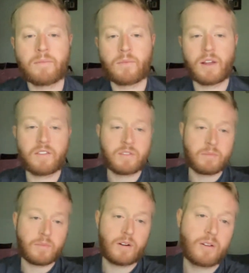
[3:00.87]
We have
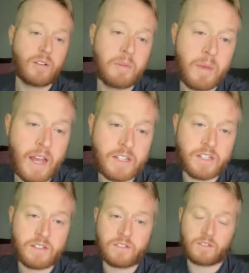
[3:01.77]
some early
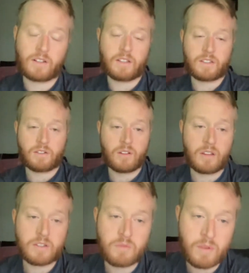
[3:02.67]
matches, or at least the
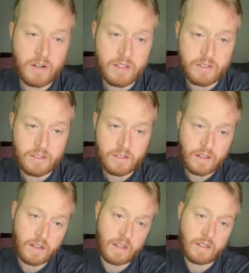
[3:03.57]
earliest one is
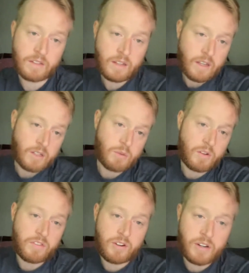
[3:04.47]

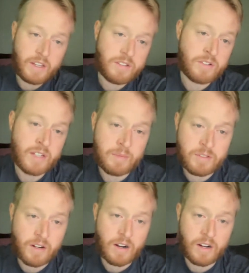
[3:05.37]
12:30 Eastern time
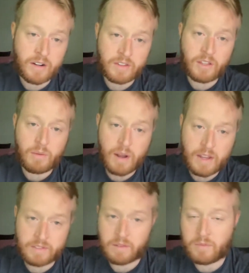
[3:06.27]
start here in the U.S.